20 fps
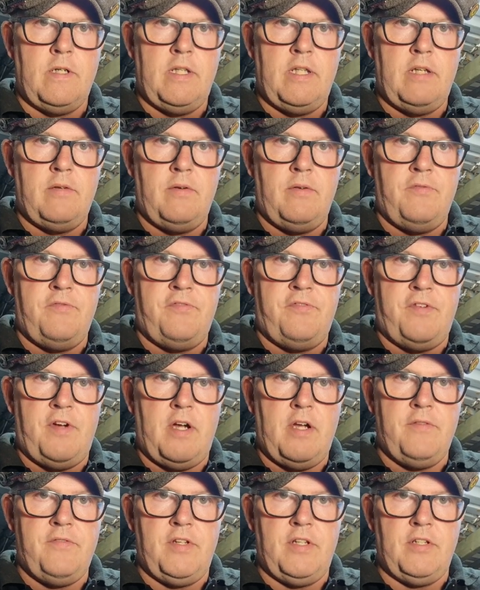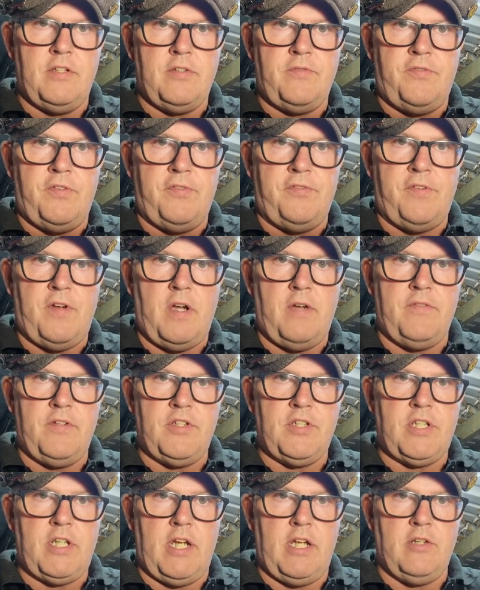and they're in 5-inch for
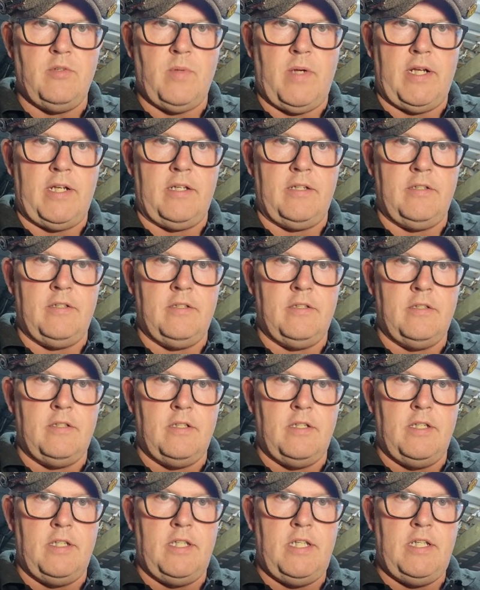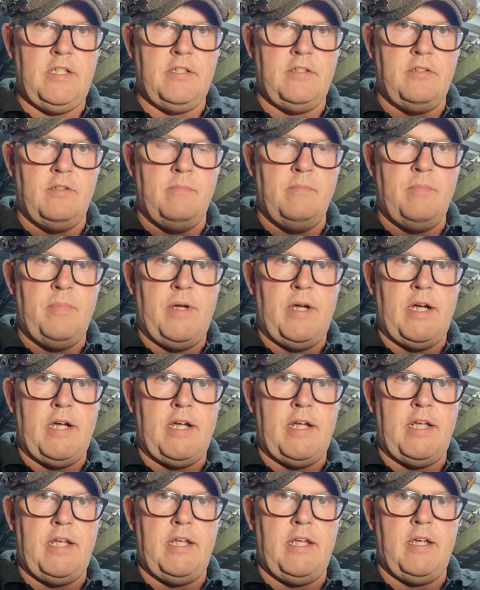5-inch gauge wagon, and these are done
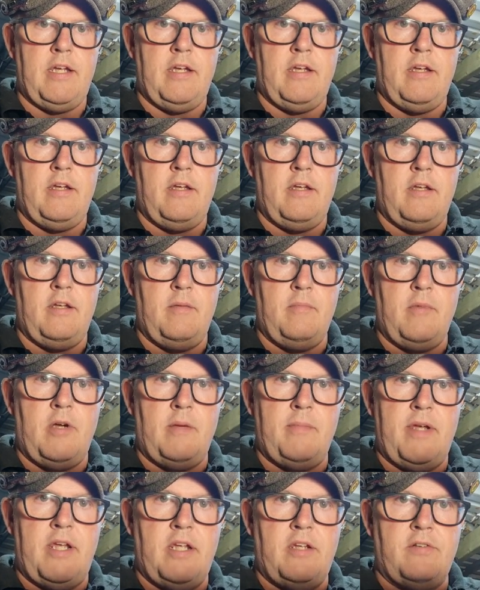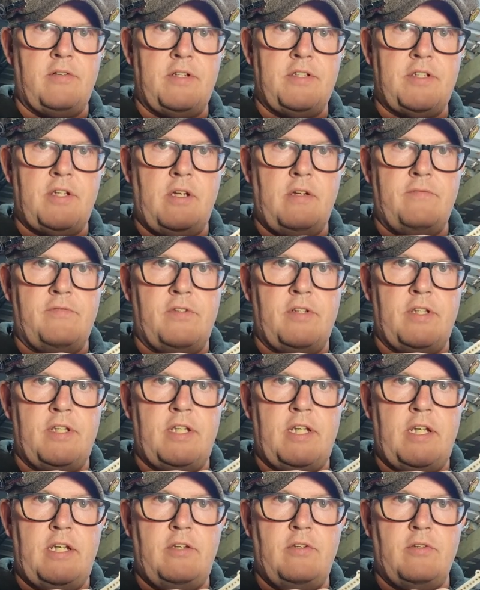by my mate Chris over at
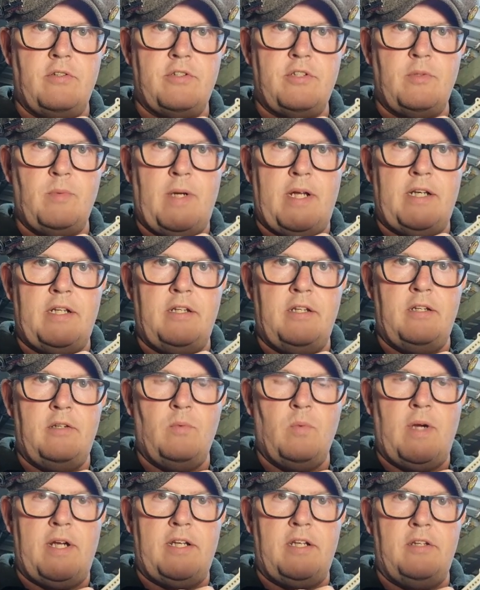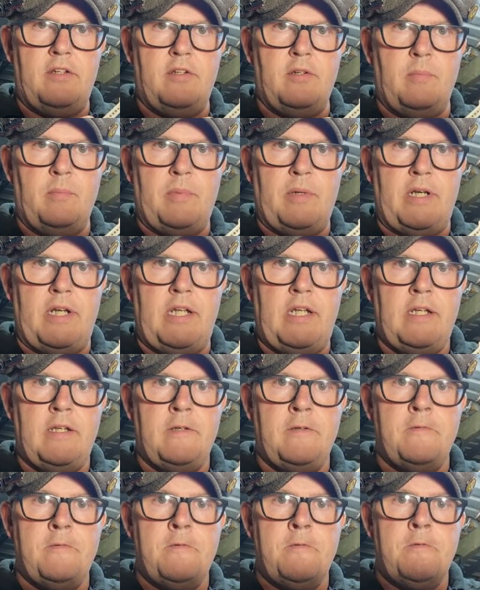the Yorkshire wagon company.
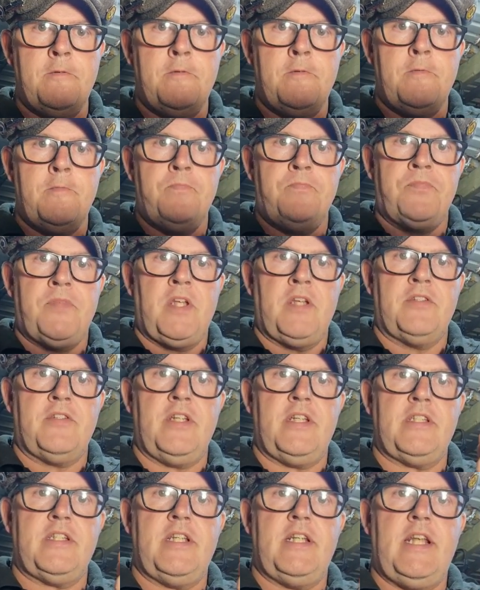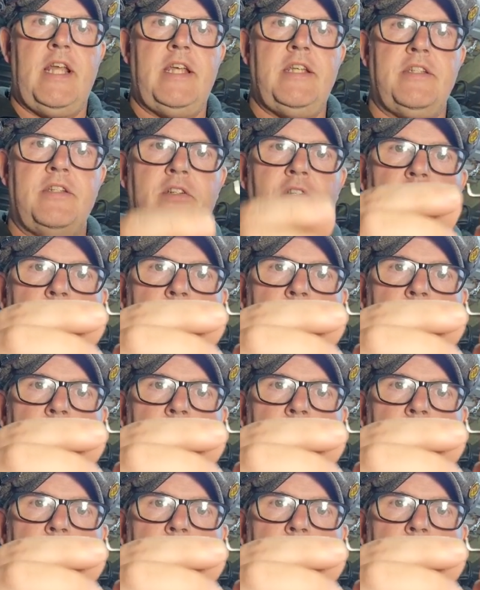So that's a laser